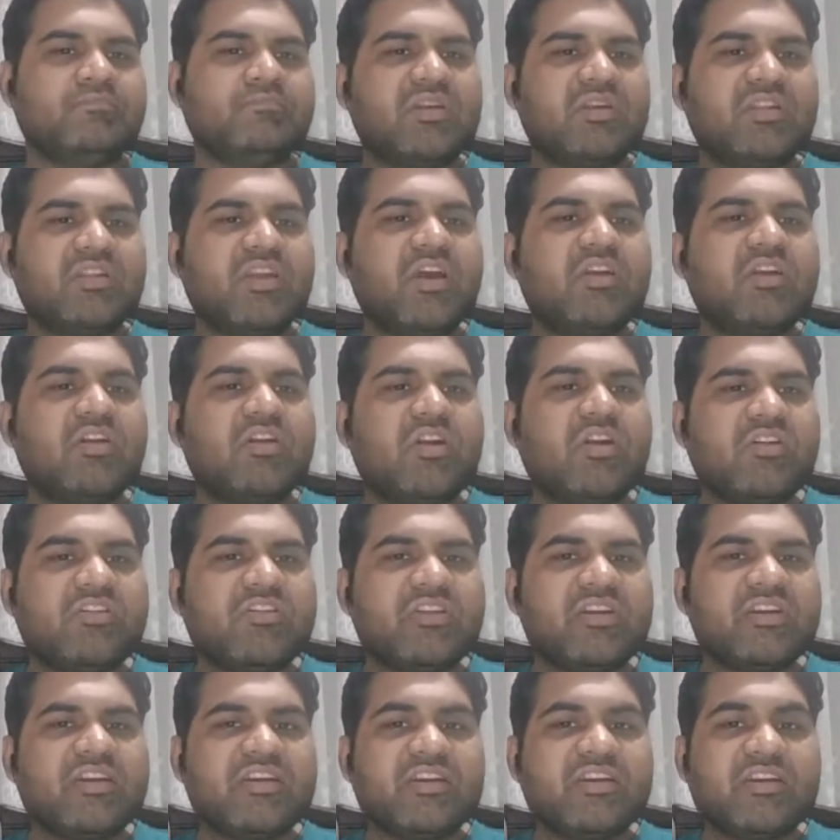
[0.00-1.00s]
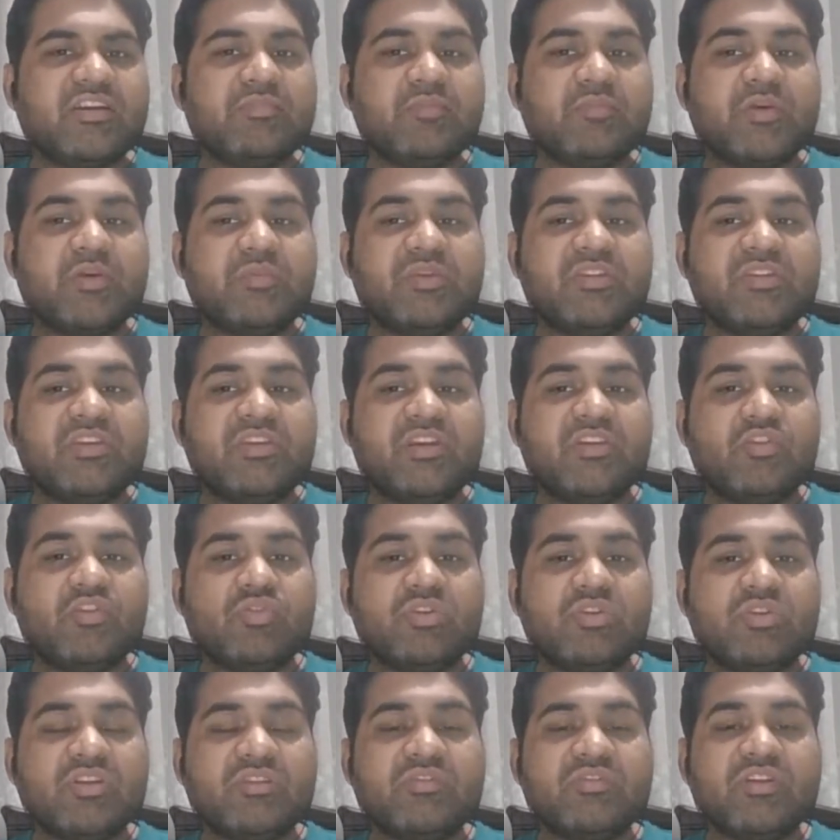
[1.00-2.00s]
but they are not related, maybe they
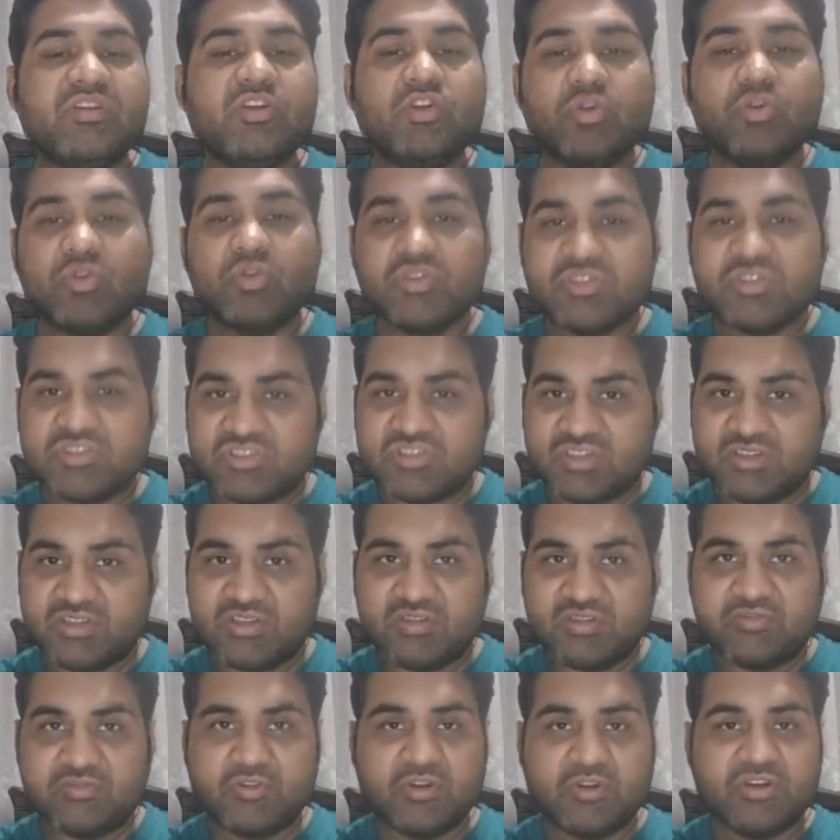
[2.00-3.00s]
don't even know each other.